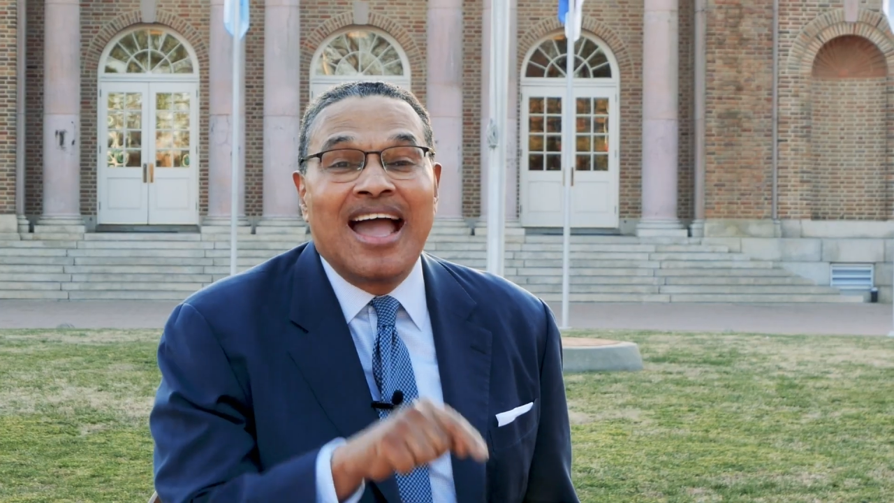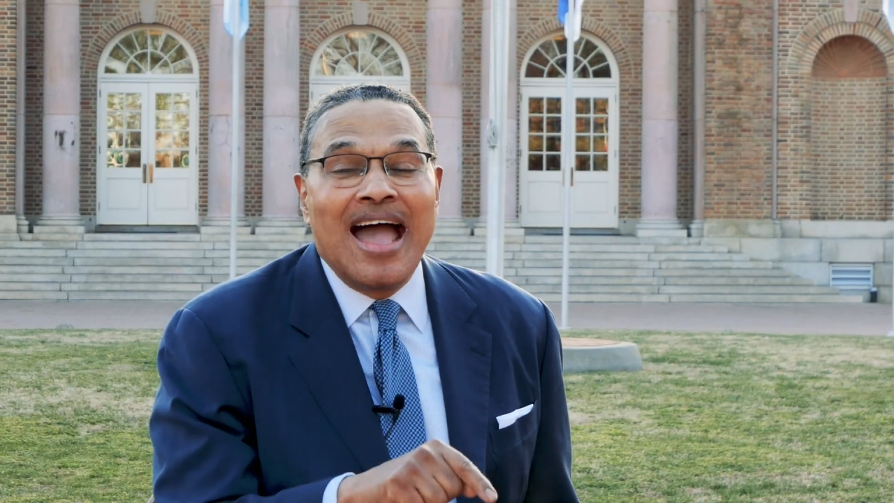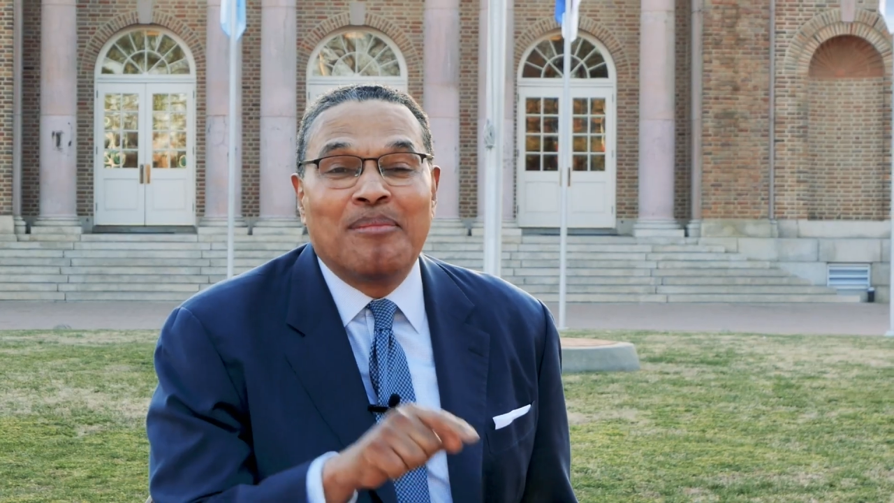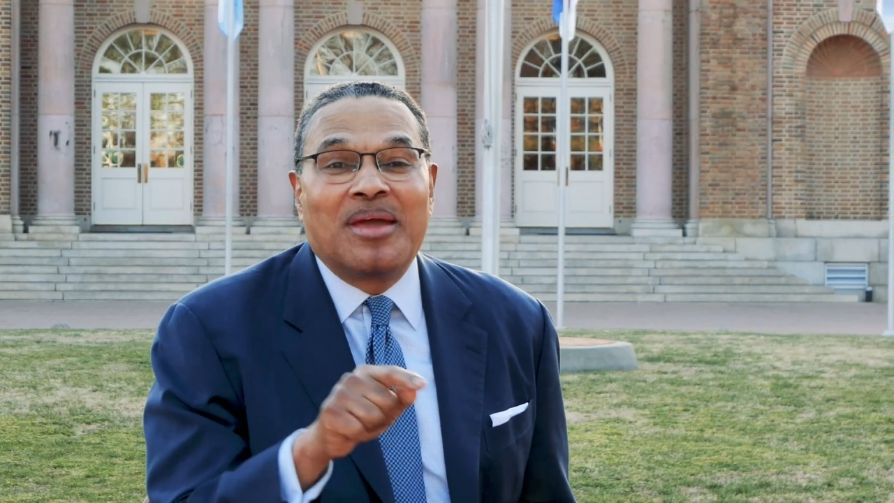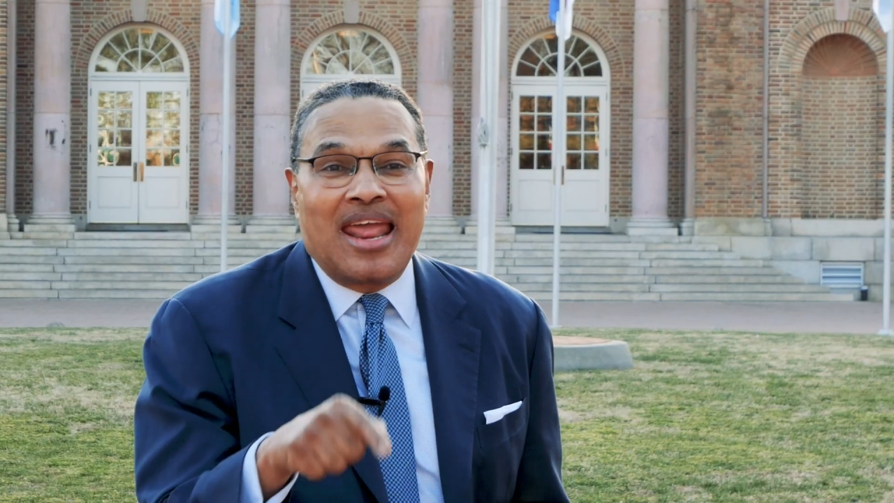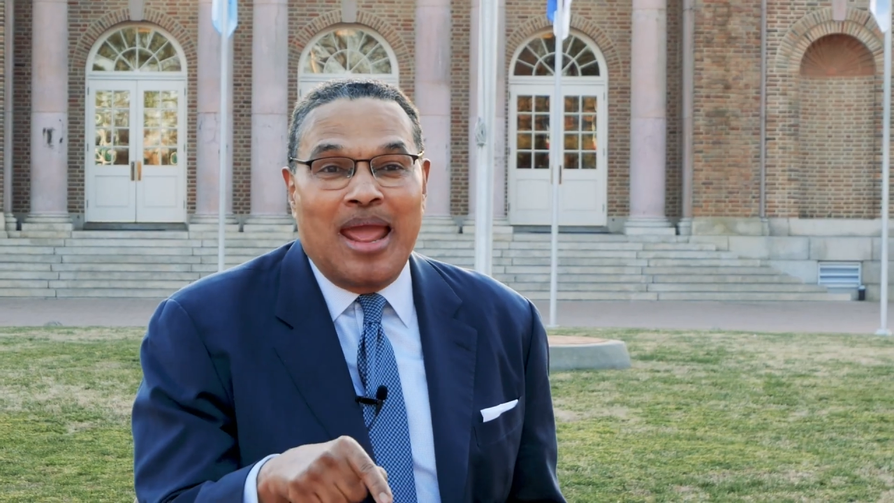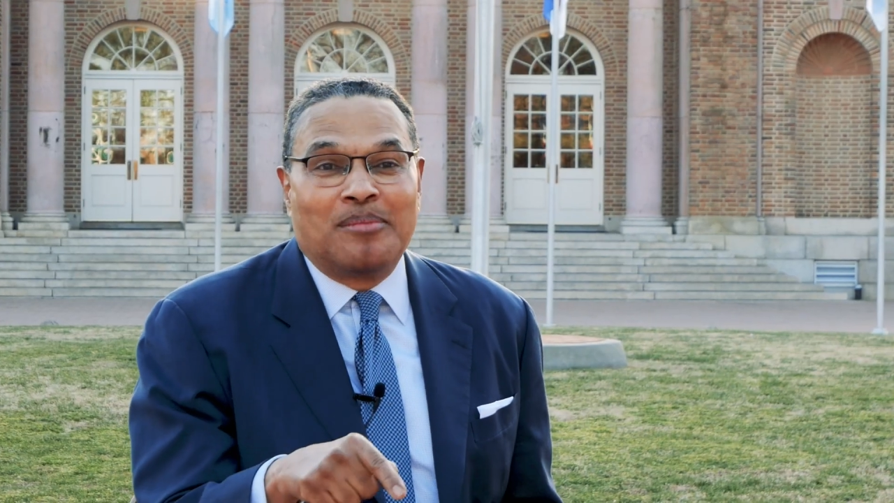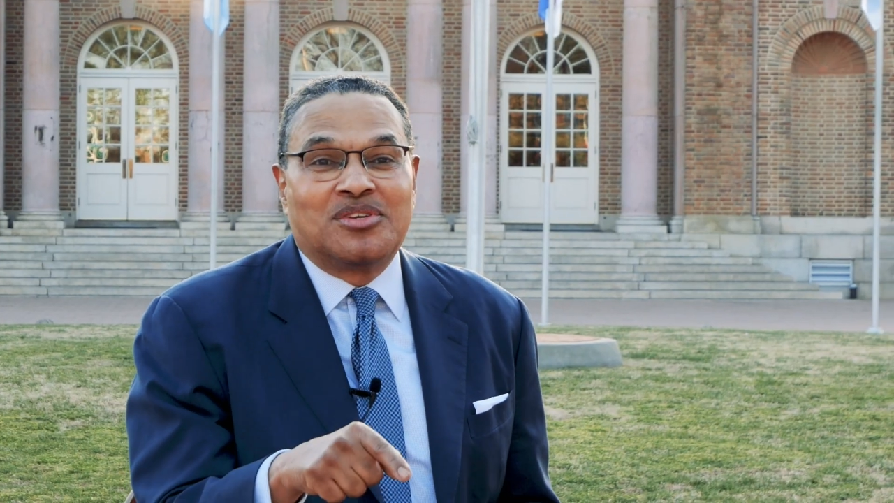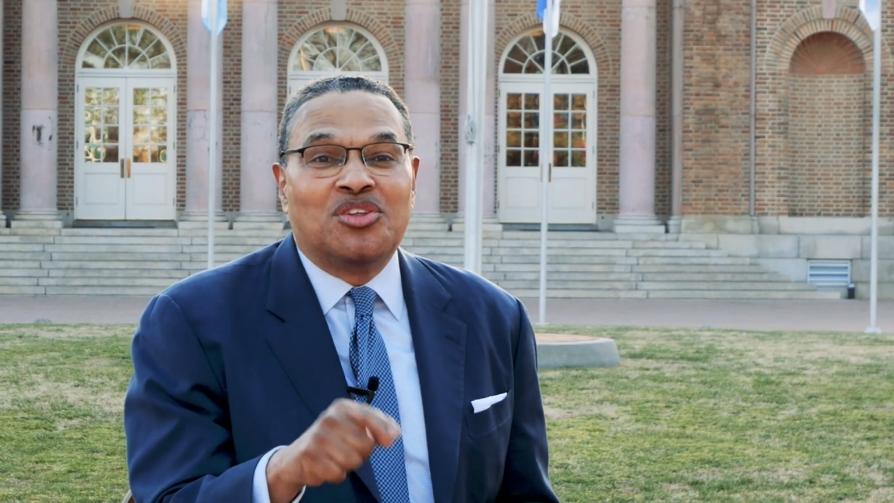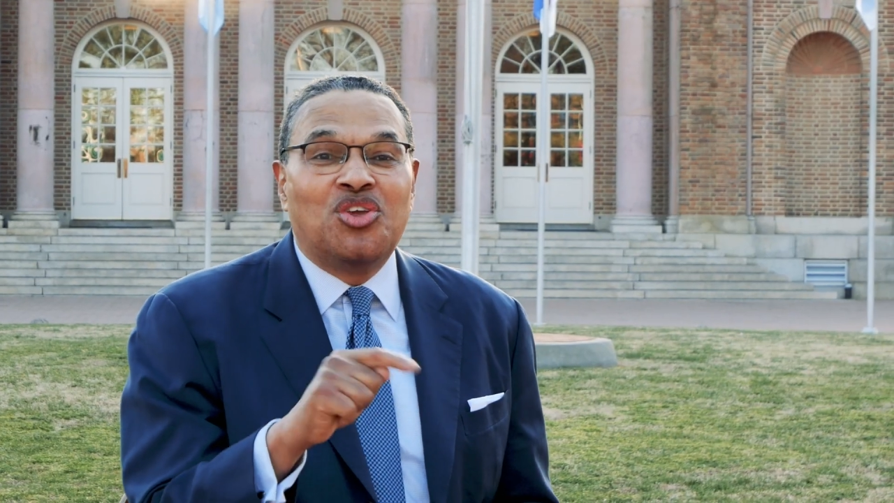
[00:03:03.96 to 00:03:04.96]
time at
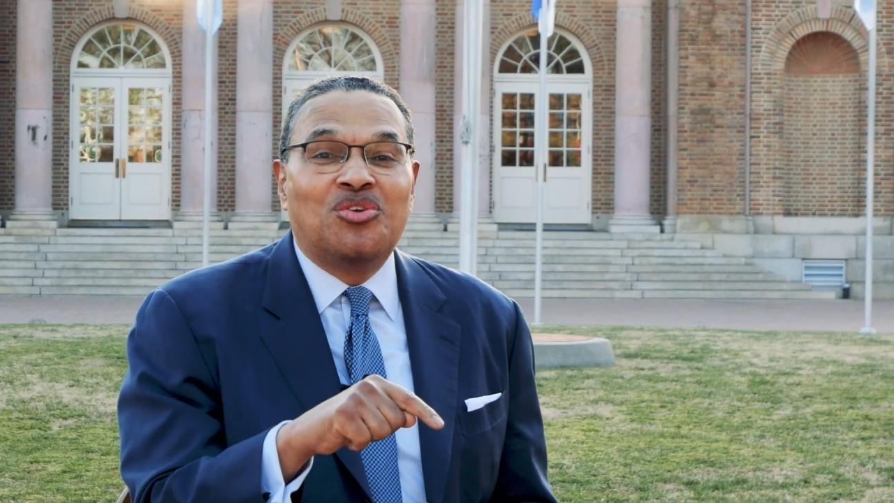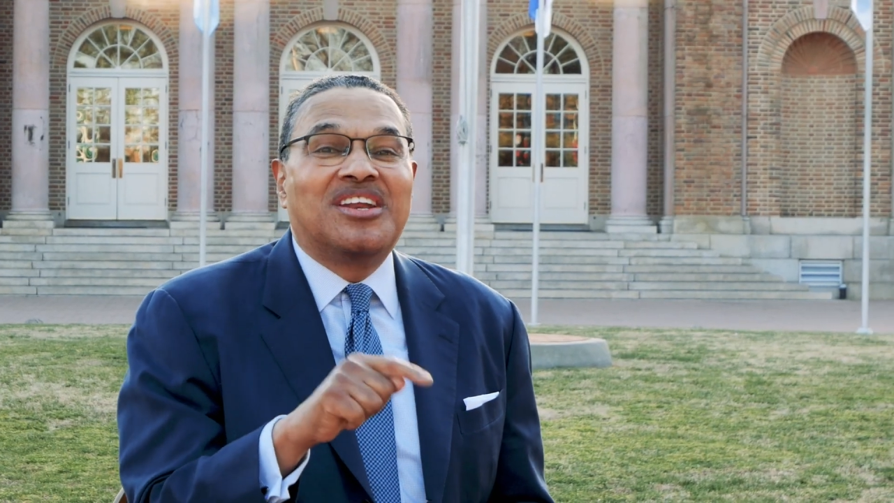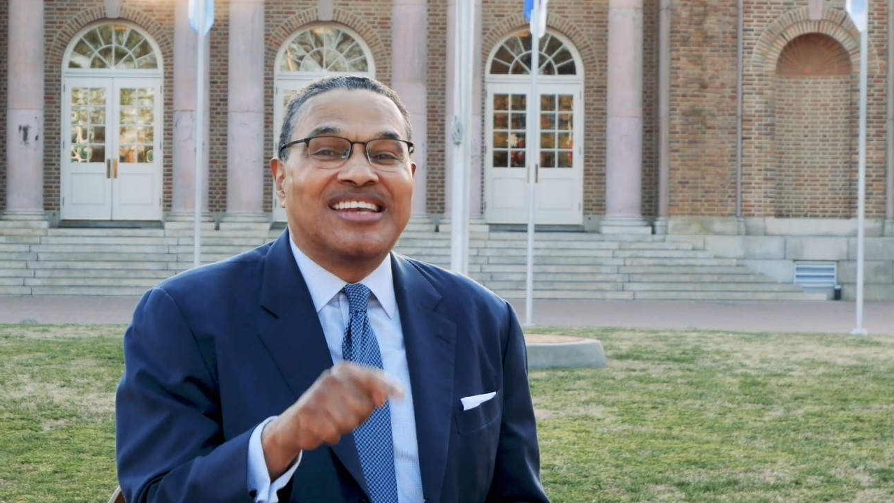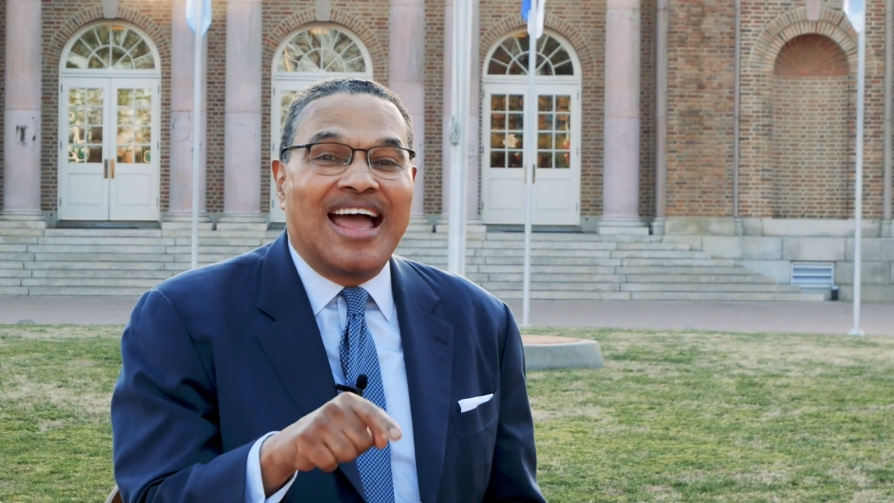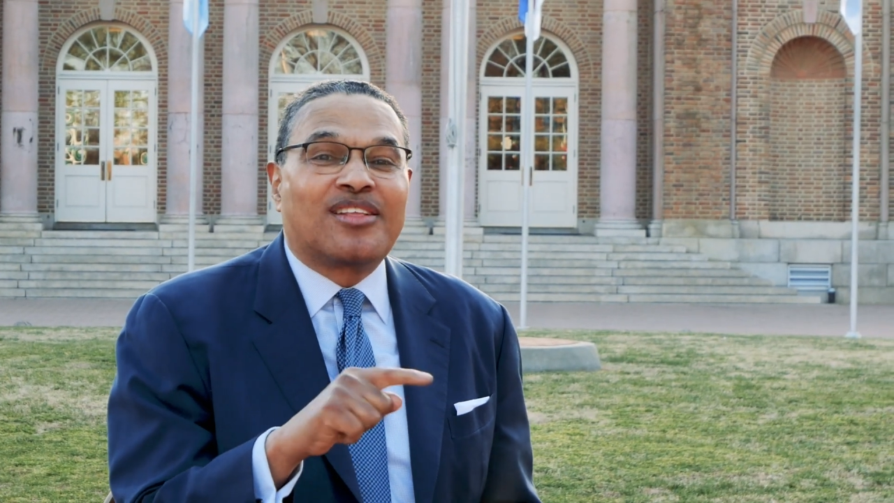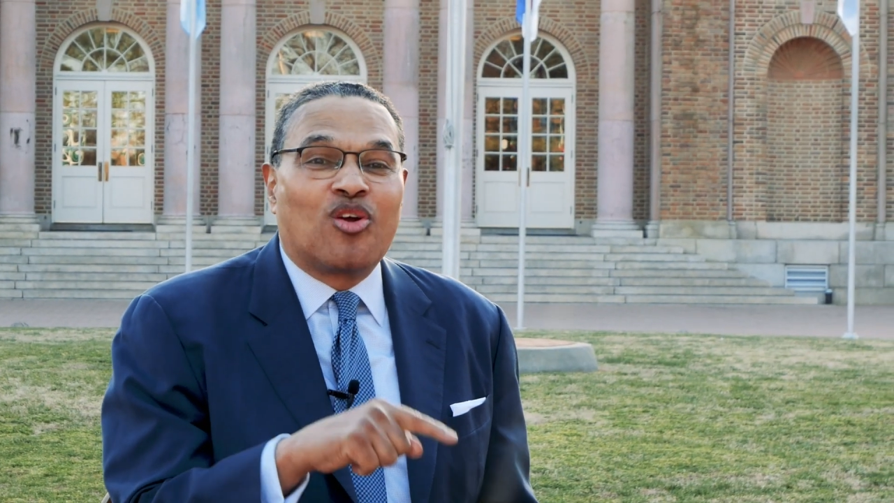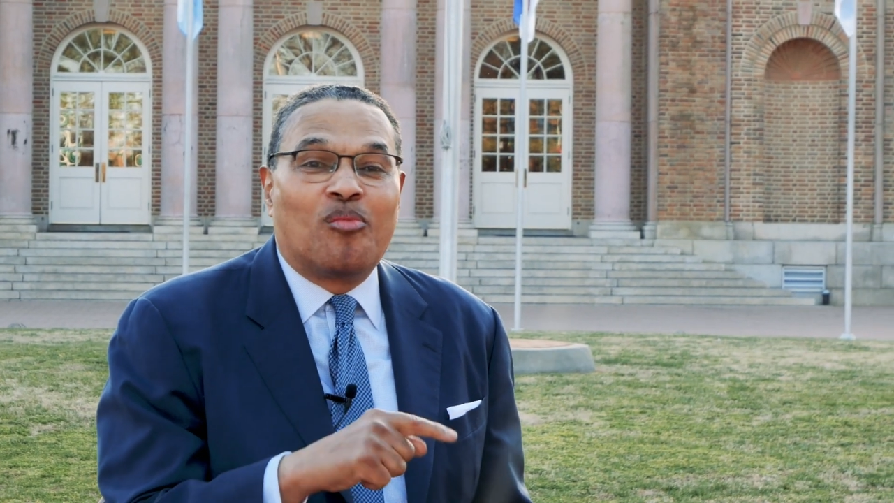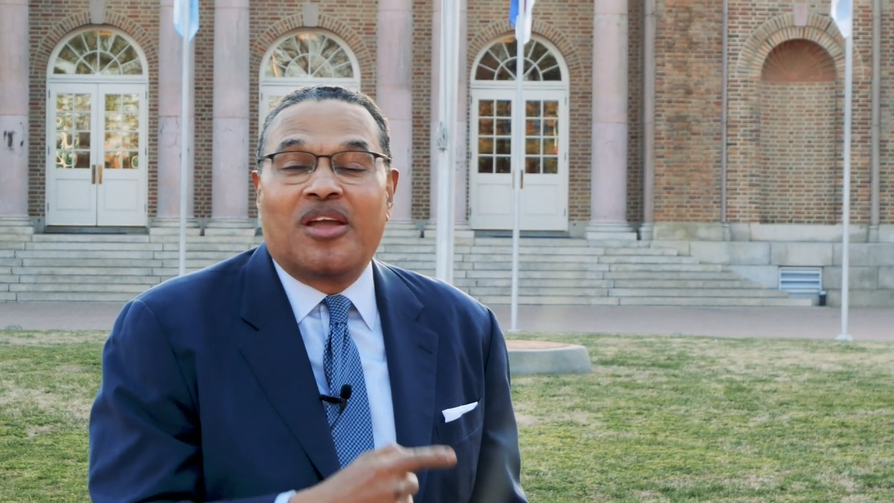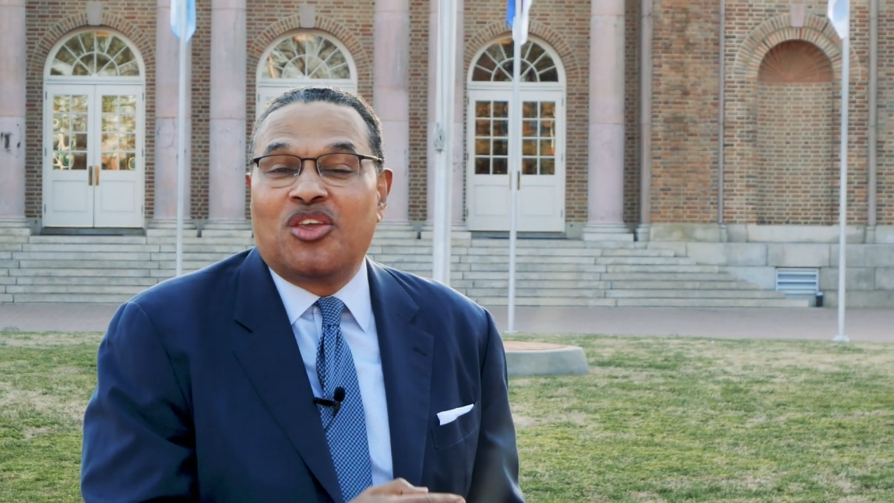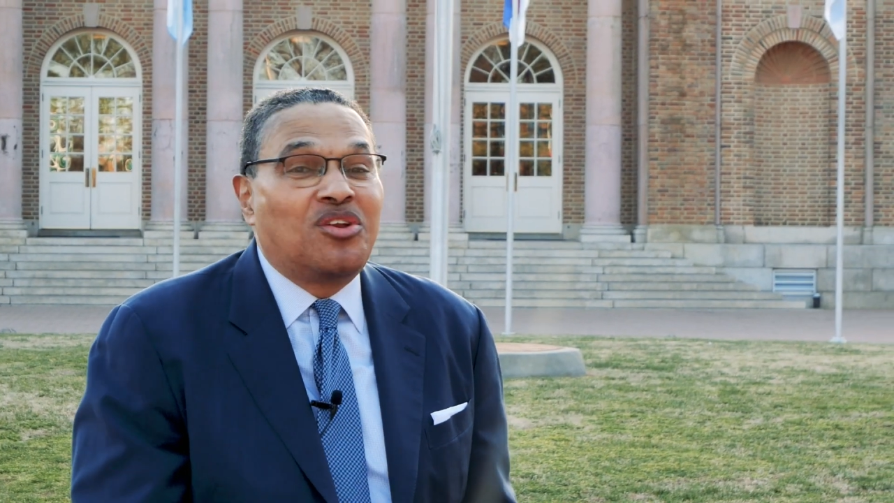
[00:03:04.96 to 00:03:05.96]
Hampton, you did not go back.